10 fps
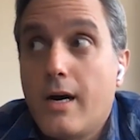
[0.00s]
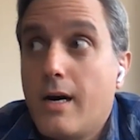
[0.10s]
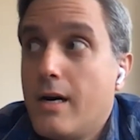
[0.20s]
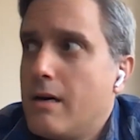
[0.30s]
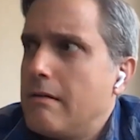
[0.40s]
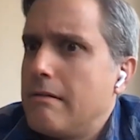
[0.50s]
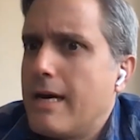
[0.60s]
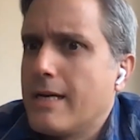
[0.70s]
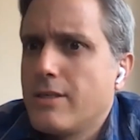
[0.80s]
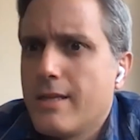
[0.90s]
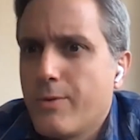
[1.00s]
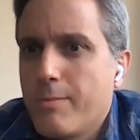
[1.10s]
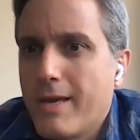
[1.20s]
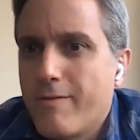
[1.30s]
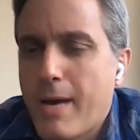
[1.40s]
actually, I think we
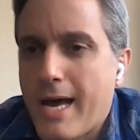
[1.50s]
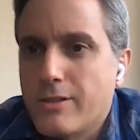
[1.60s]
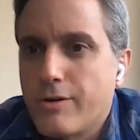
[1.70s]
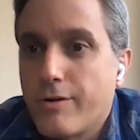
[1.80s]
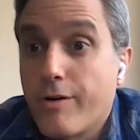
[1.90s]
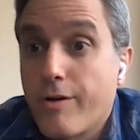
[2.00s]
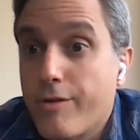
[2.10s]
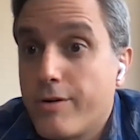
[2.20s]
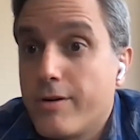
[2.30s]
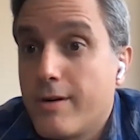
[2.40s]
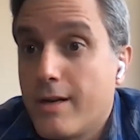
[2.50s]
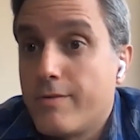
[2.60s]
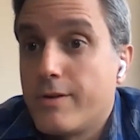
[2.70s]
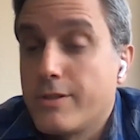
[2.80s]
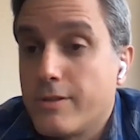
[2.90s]
may have passed our 3rd year
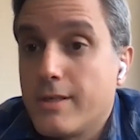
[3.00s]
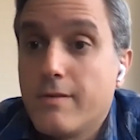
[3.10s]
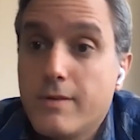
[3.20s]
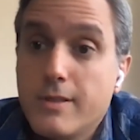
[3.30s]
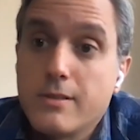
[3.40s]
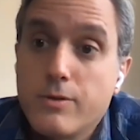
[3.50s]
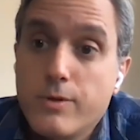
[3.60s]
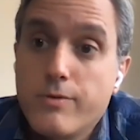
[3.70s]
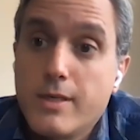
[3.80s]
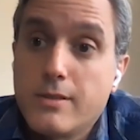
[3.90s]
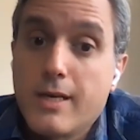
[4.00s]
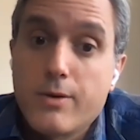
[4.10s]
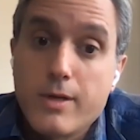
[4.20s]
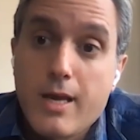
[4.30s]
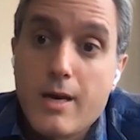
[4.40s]
anniversary of this. So we raised the
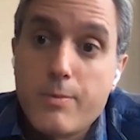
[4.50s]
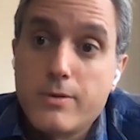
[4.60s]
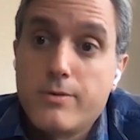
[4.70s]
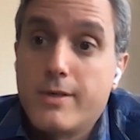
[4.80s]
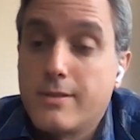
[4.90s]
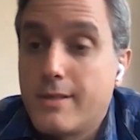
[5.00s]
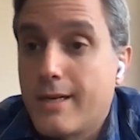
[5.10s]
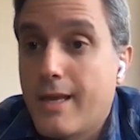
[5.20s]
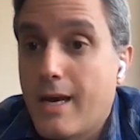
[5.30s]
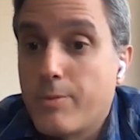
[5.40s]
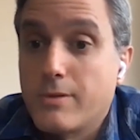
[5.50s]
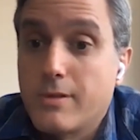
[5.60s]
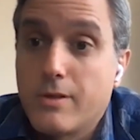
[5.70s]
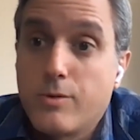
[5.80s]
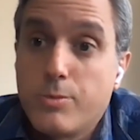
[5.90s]
equity capital and raised the debt capital
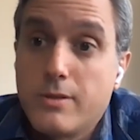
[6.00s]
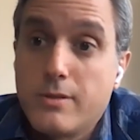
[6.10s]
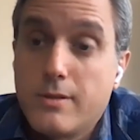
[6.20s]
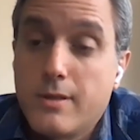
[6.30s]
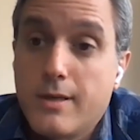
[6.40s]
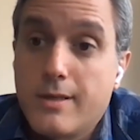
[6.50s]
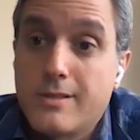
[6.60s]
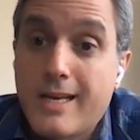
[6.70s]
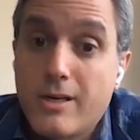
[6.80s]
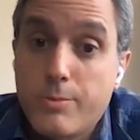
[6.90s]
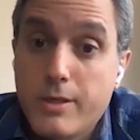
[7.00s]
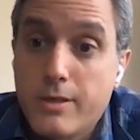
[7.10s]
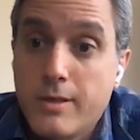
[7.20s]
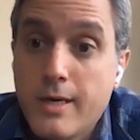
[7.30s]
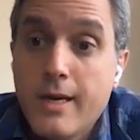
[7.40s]
to go and build San
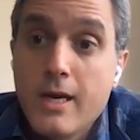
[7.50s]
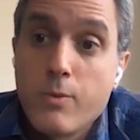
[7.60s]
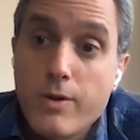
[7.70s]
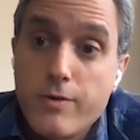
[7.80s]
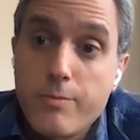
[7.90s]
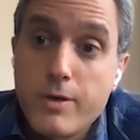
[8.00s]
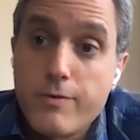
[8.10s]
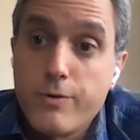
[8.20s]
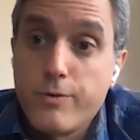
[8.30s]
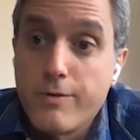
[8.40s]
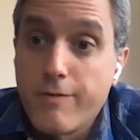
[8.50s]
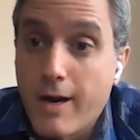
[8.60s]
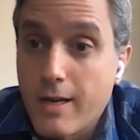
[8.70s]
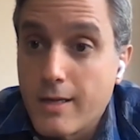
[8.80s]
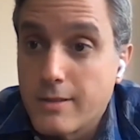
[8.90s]
Albino. And while there have been a few
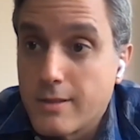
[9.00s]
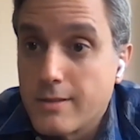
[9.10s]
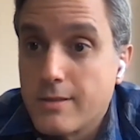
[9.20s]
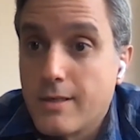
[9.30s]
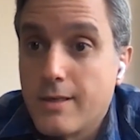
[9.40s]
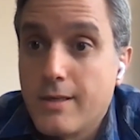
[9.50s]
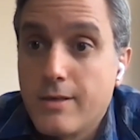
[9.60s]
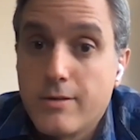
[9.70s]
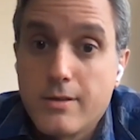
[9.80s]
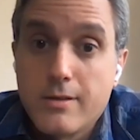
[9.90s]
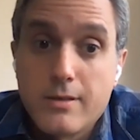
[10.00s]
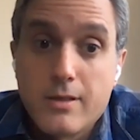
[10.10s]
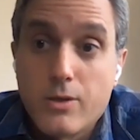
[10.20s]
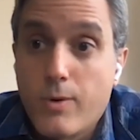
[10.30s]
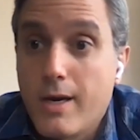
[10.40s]
refinancings here and
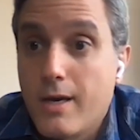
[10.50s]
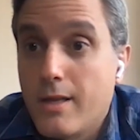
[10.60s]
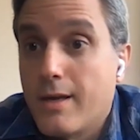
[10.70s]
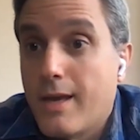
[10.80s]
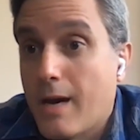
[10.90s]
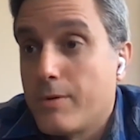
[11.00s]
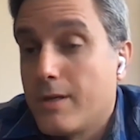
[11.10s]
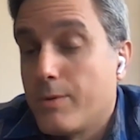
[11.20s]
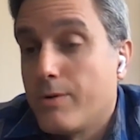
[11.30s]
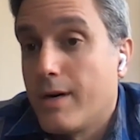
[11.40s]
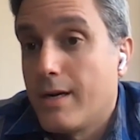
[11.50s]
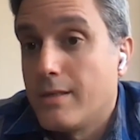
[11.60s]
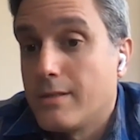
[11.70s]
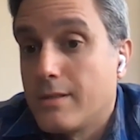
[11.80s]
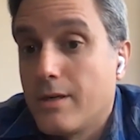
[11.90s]
along the way, the capital that we
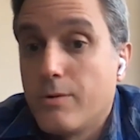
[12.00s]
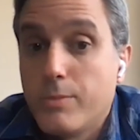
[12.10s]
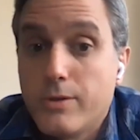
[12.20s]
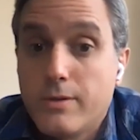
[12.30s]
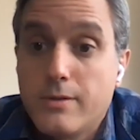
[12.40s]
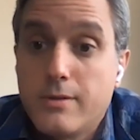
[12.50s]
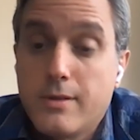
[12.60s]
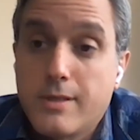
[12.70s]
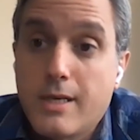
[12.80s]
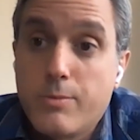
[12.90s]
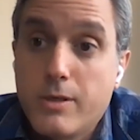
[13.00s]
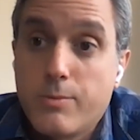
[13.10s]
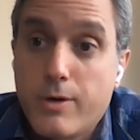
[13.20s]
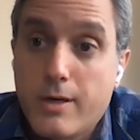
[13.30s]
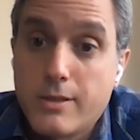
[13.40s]
raised to go and build the San
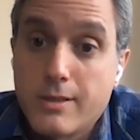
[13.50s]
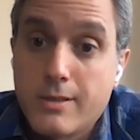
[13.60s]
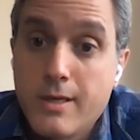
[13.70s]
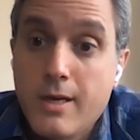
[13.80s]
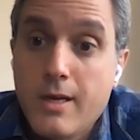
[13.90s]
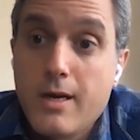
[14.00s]
Albino project